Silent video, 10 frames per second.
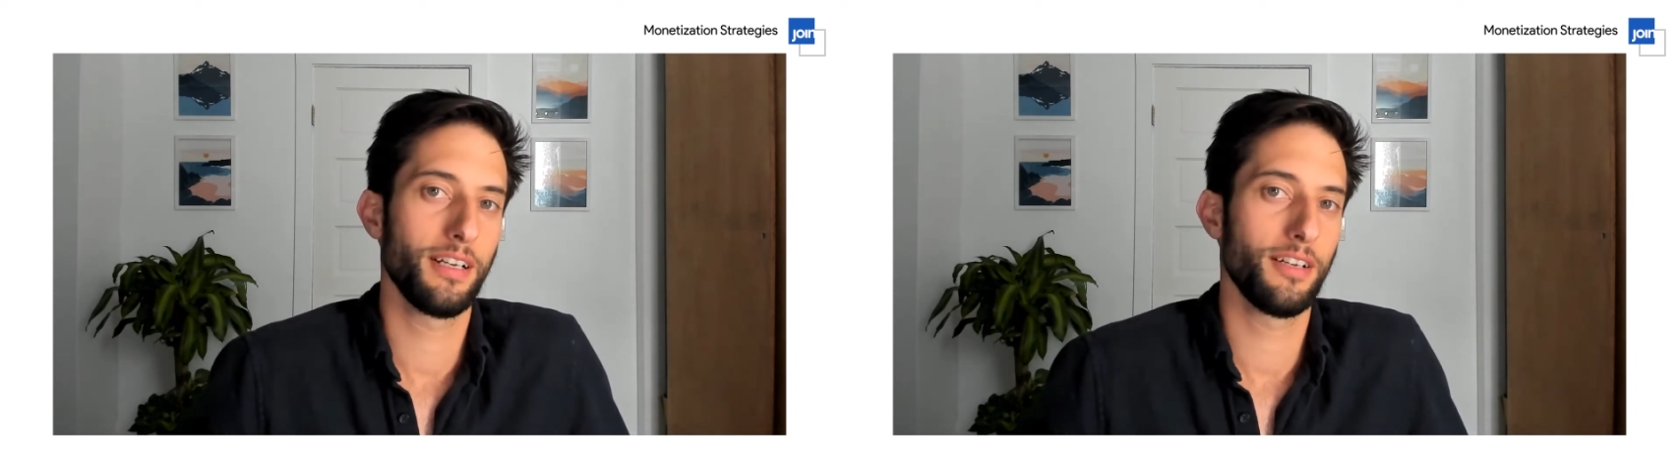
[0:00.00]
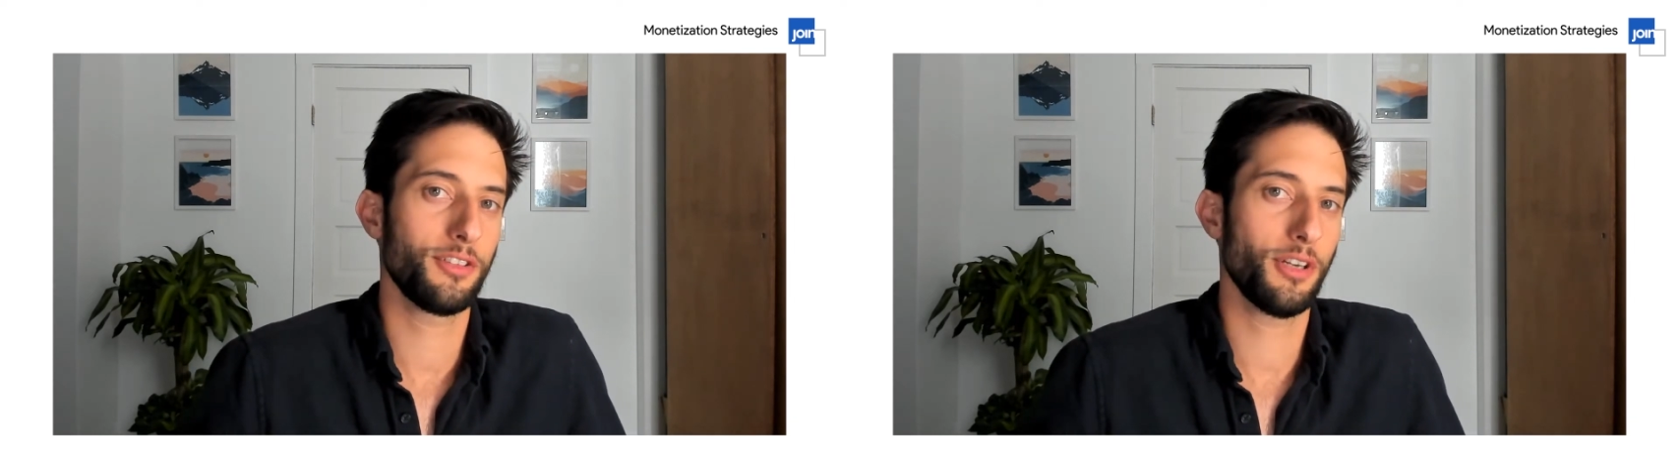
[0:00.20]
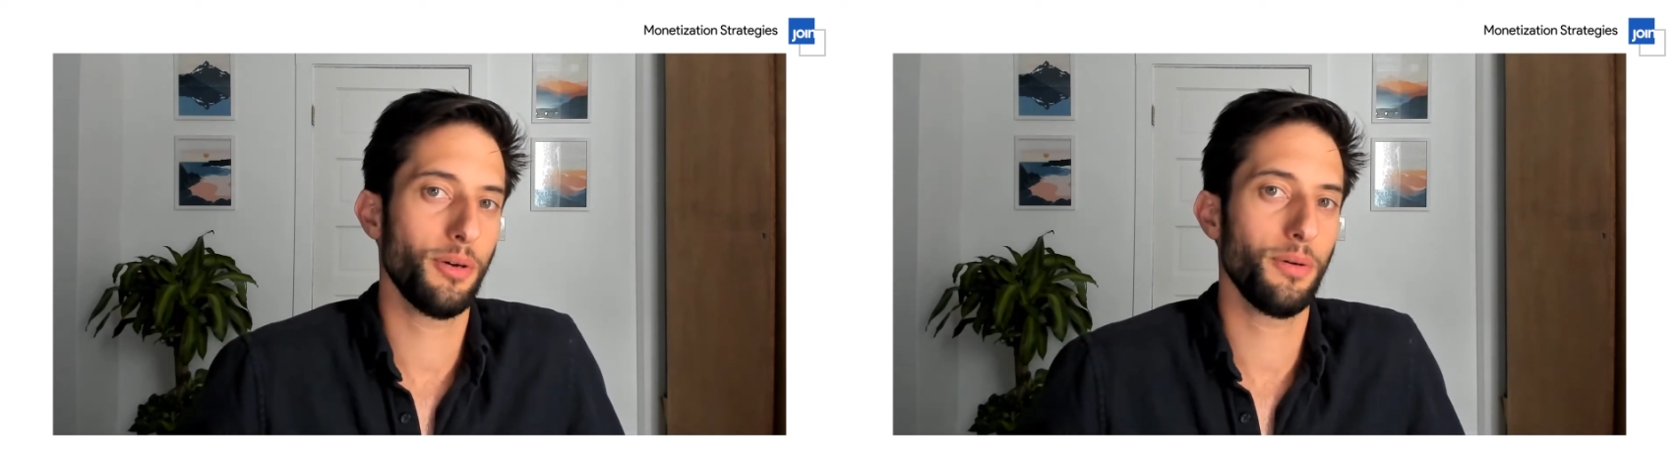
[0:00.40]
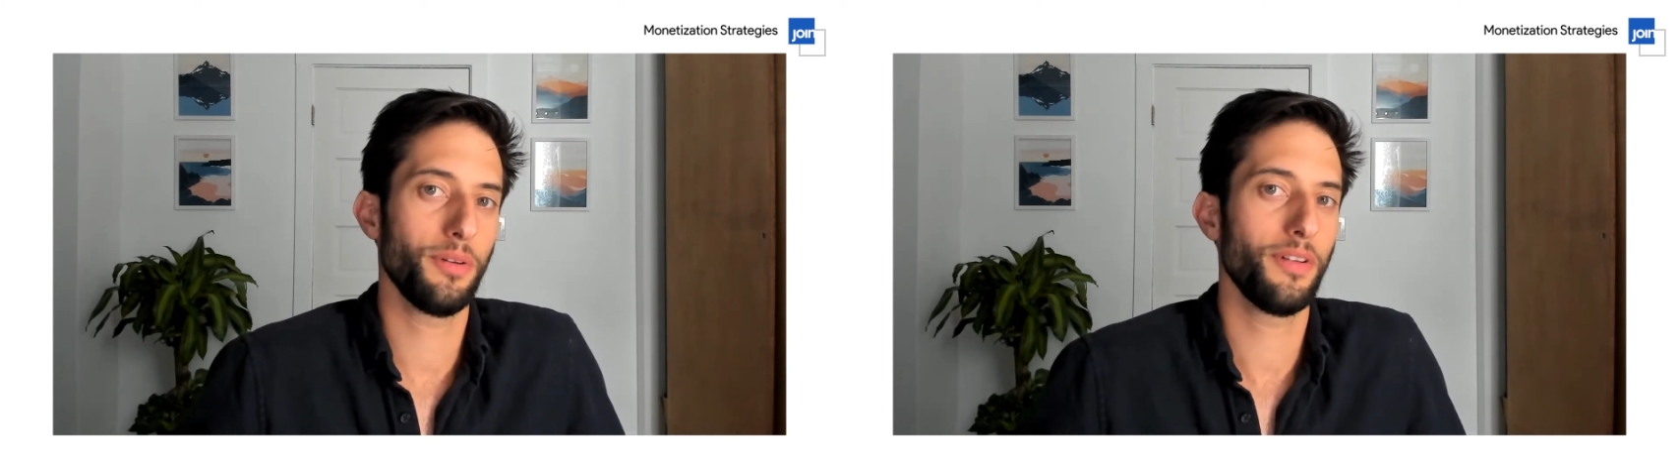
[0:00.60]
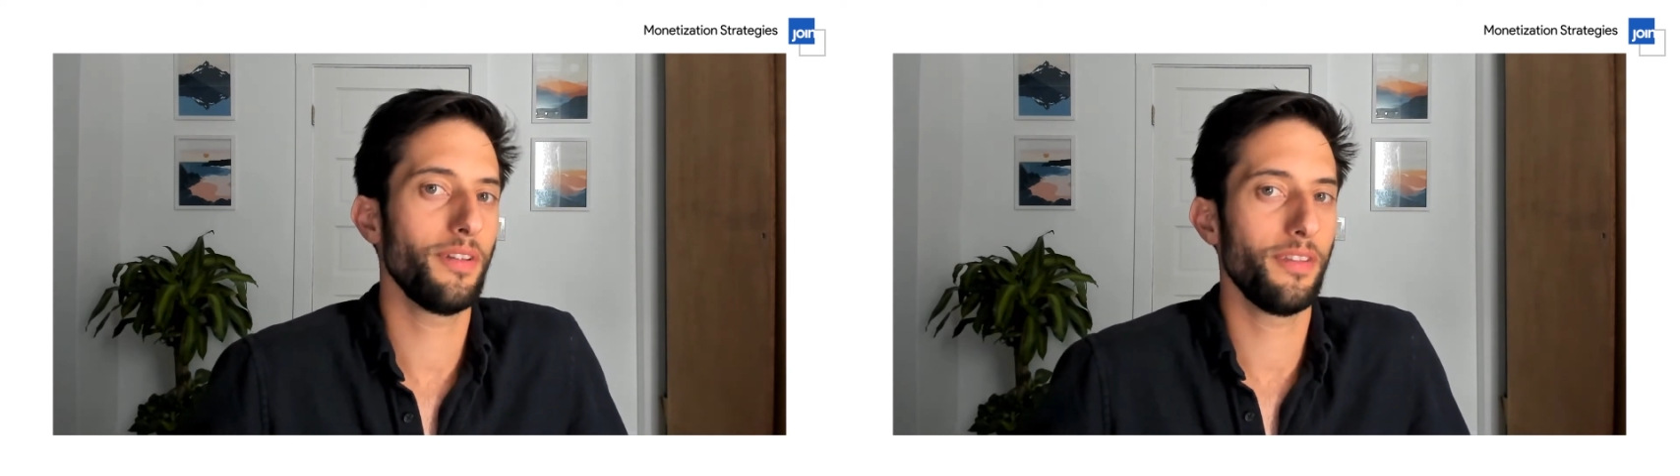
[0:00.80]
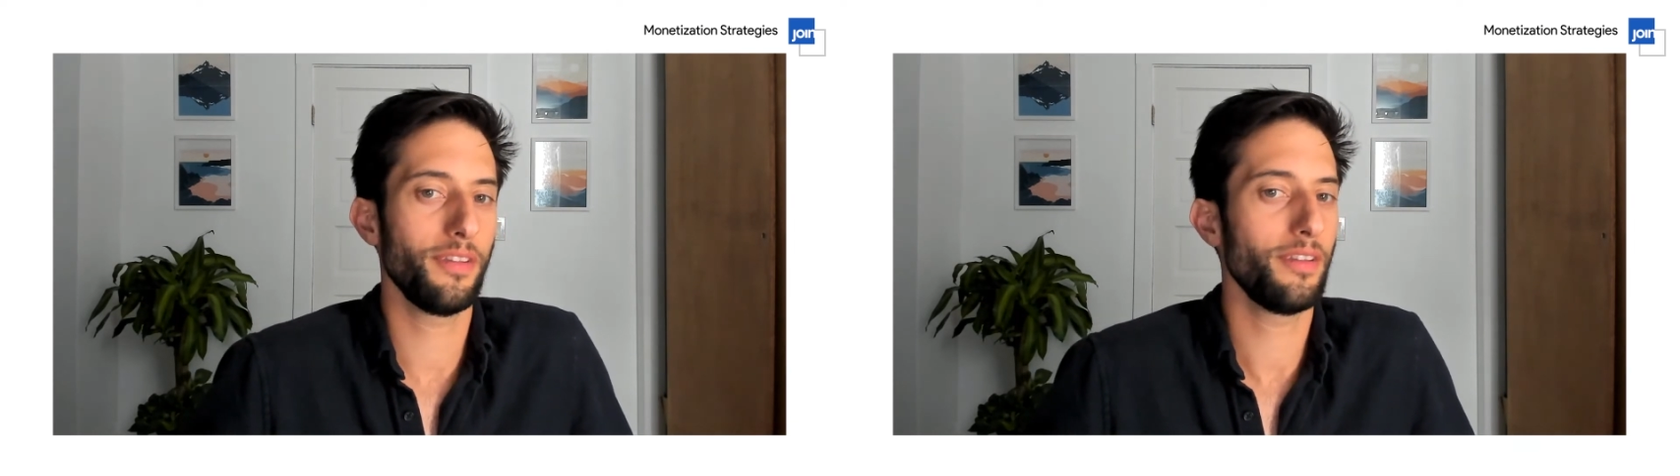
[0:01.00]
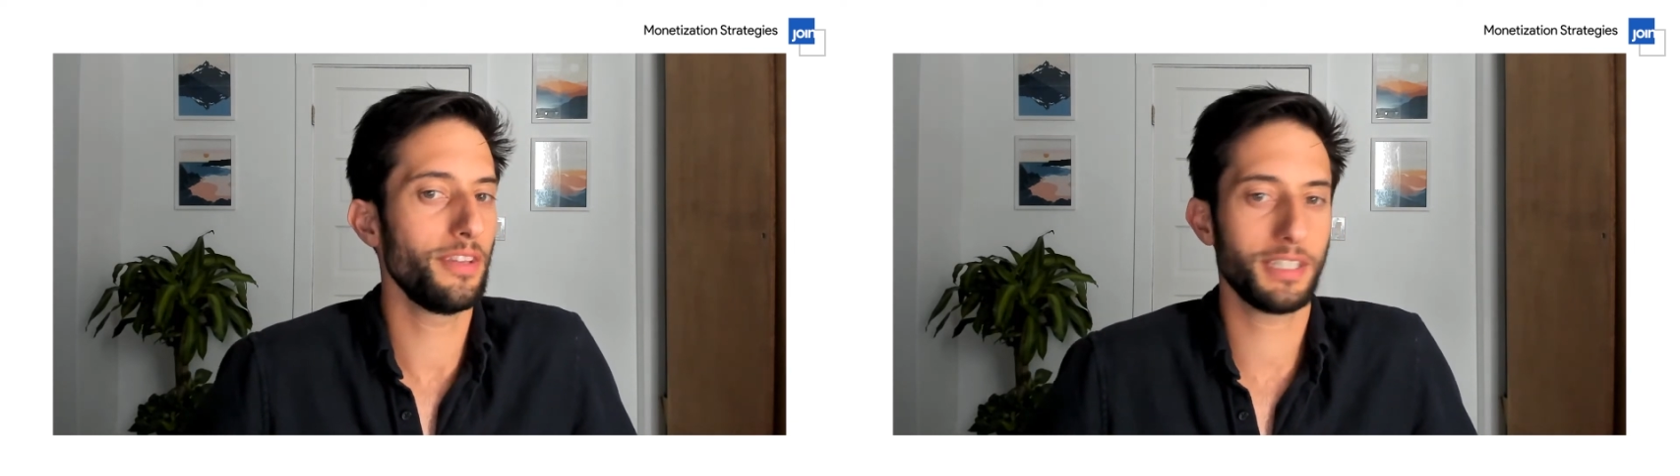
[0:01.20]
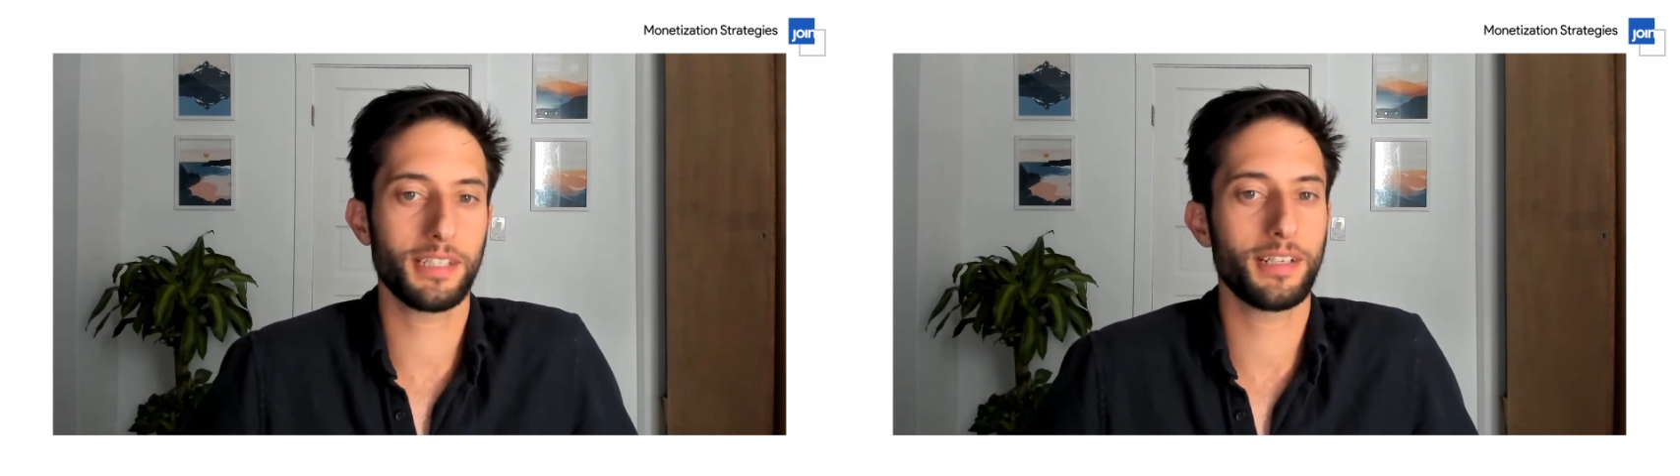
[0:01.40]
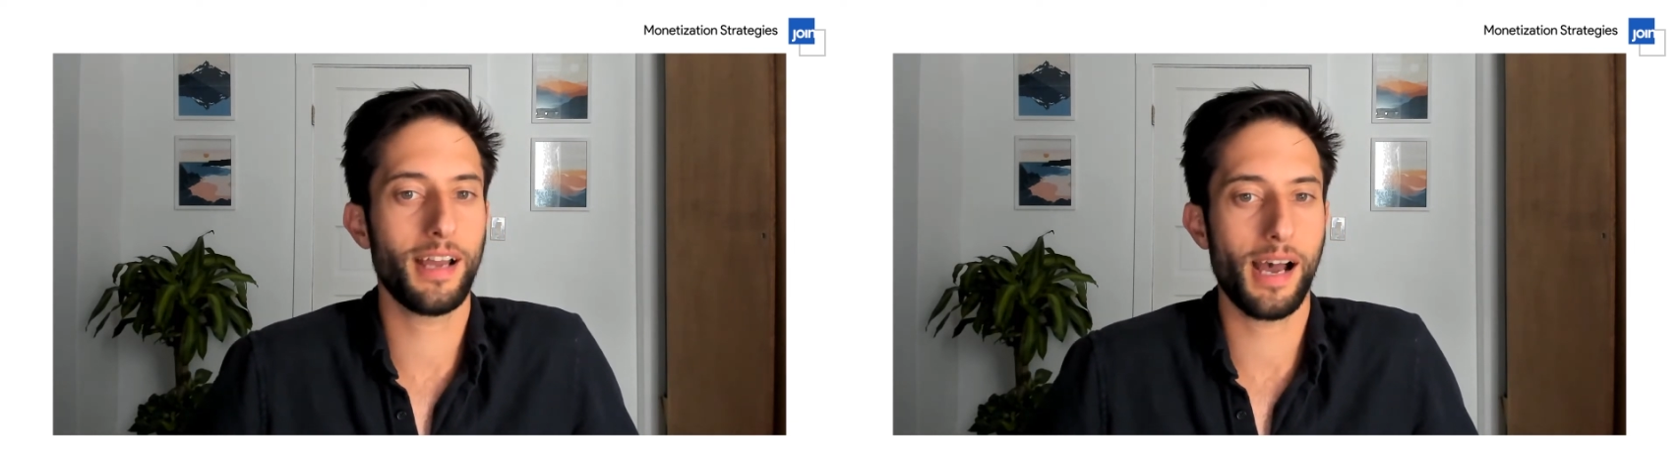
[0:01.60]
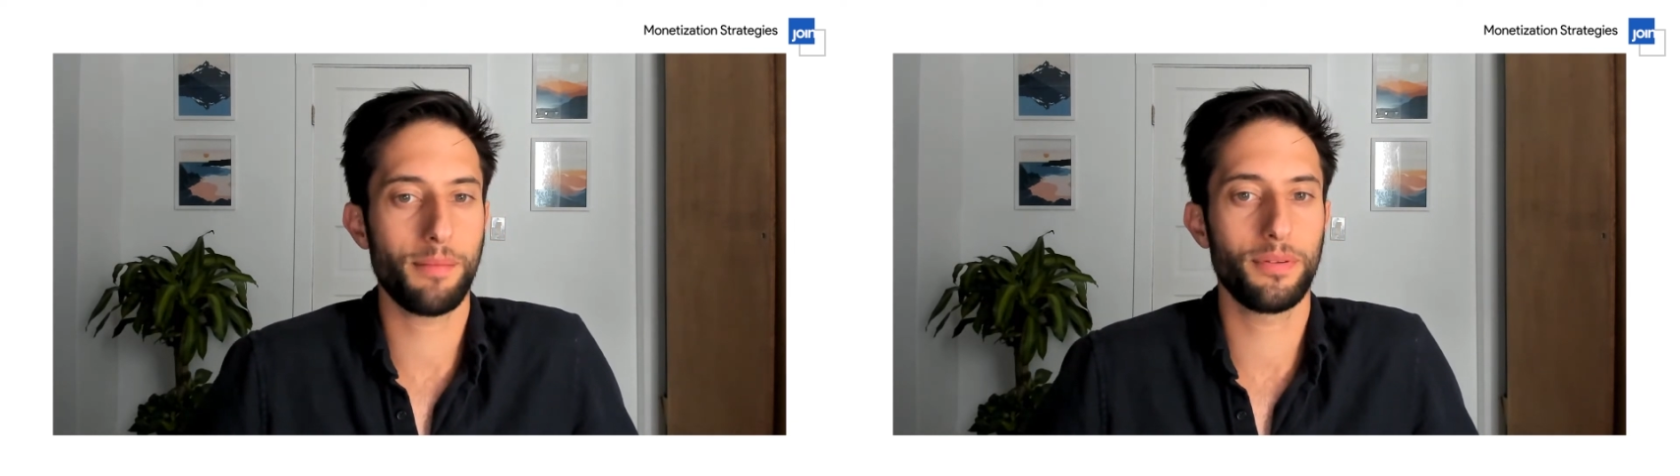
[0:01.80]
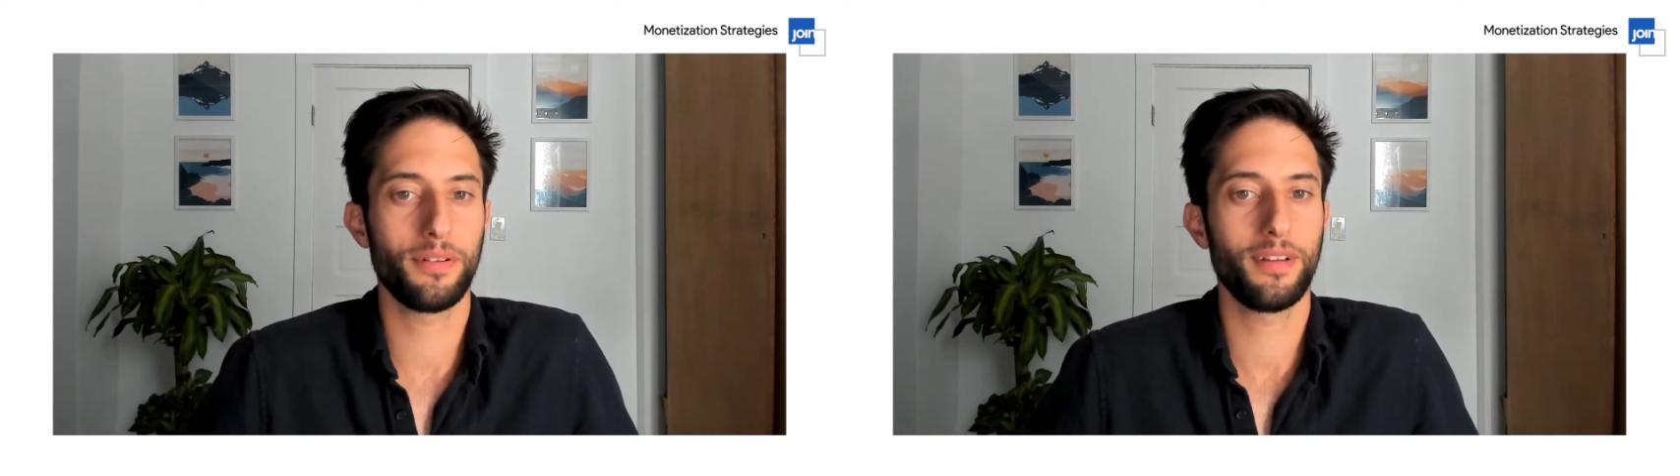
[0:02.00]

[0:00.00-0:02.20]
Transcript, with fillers: So, this is an app